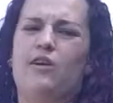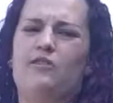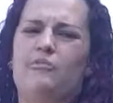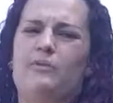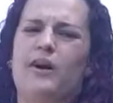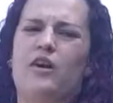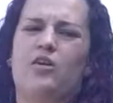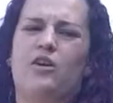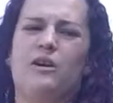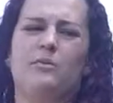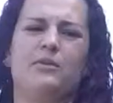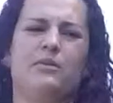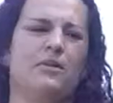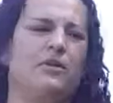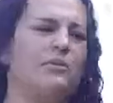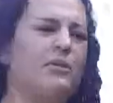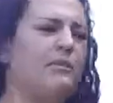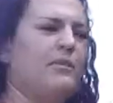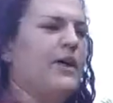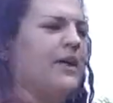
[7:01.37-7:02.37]
off my arm a
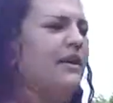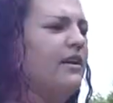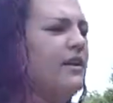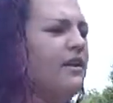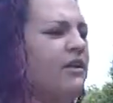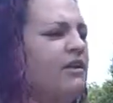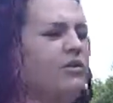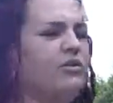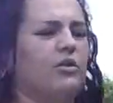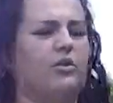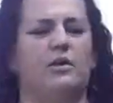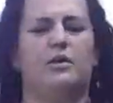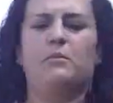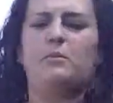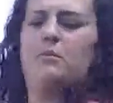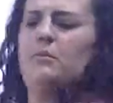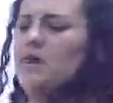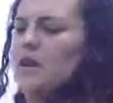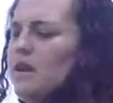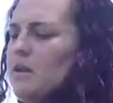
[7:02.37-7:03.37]
little bit better, so it
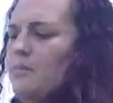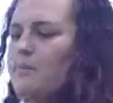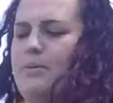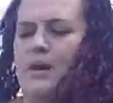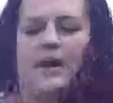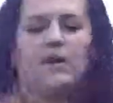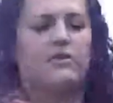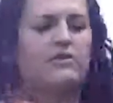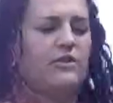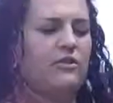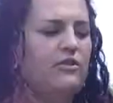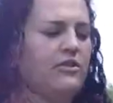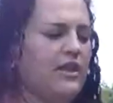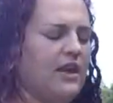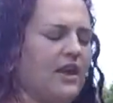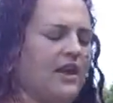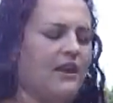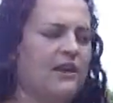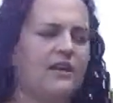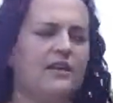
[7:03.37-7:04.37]
kind of bounces
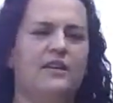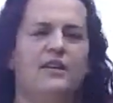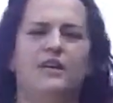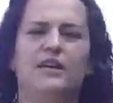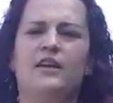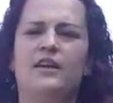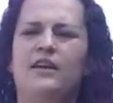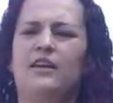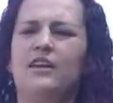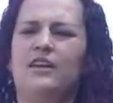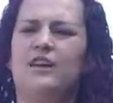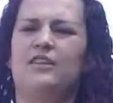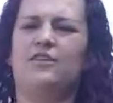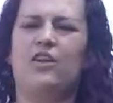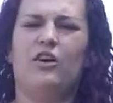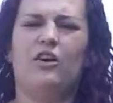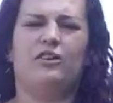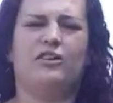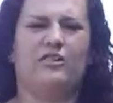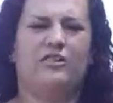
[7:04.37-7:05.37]
there.
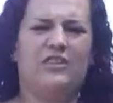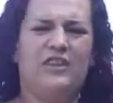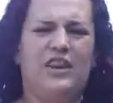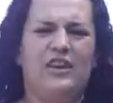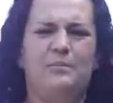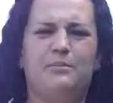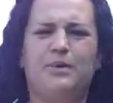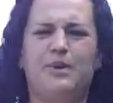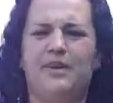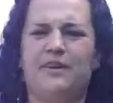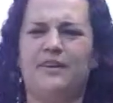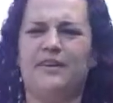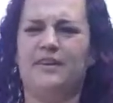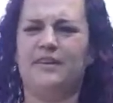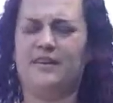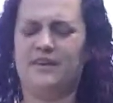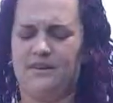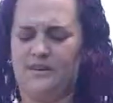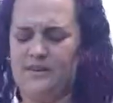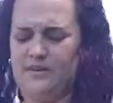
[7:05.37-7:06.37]
It's hard to see, but
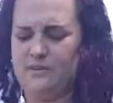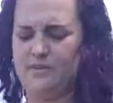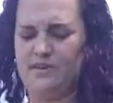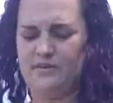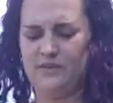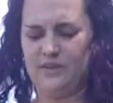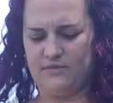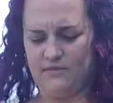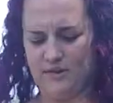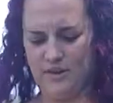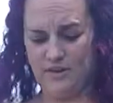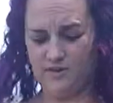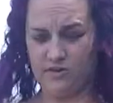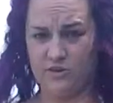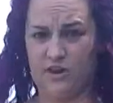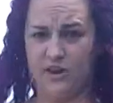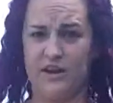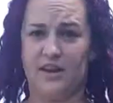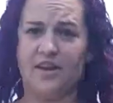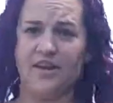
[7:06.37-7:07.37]
let me see if I can
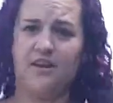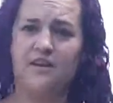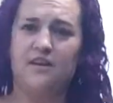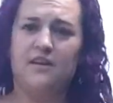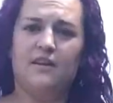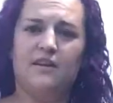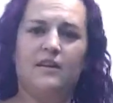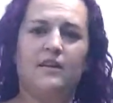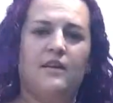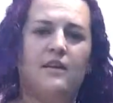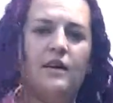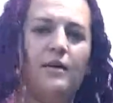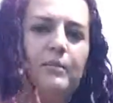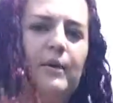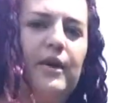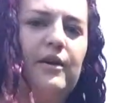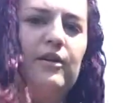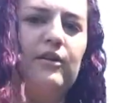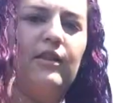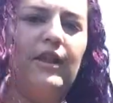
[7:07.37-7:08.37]
try and get a
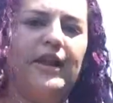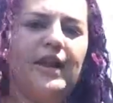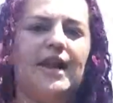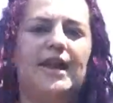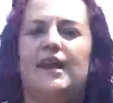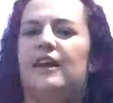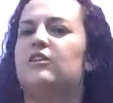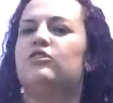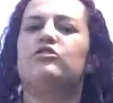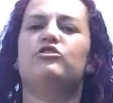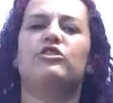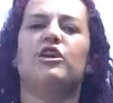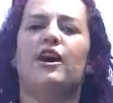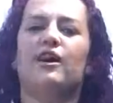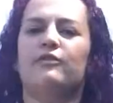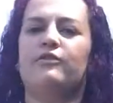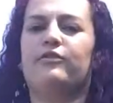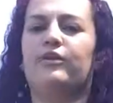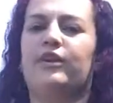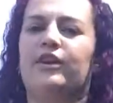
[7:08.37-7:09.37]
better like hand
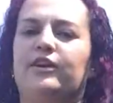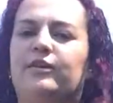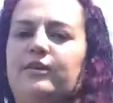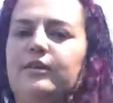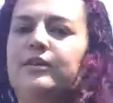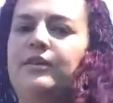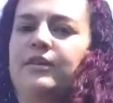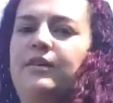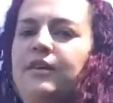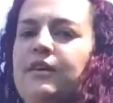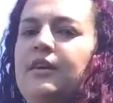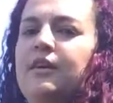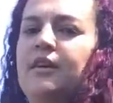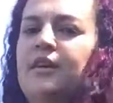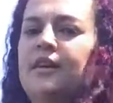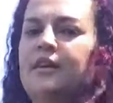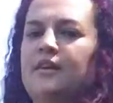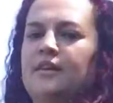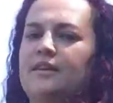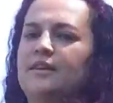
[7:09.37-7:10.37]
shot for you.
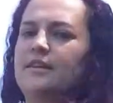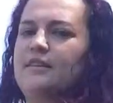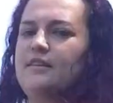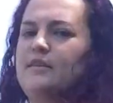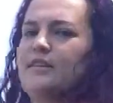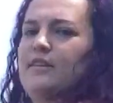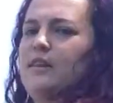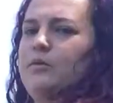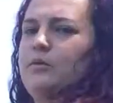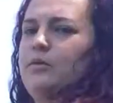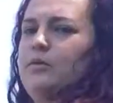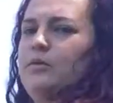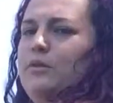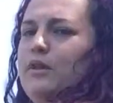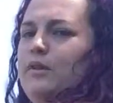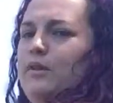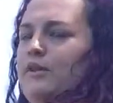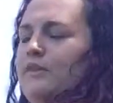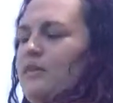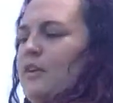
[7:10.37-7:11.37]
Let's see, we'll do
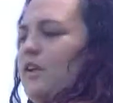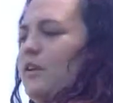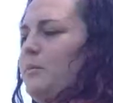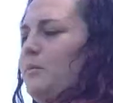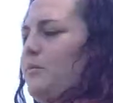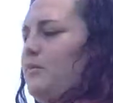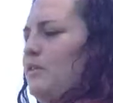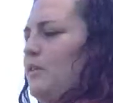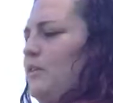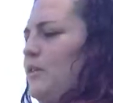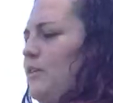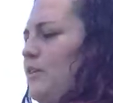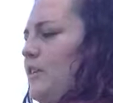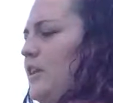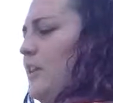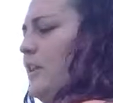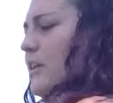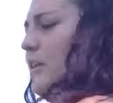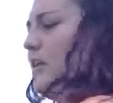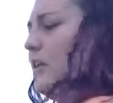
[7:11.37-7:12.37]
it on this arm. So it's
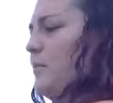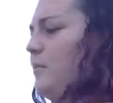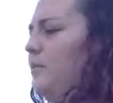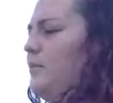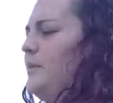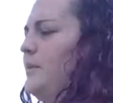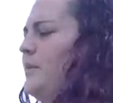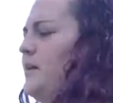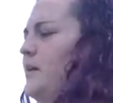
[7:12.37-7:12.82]
gonna come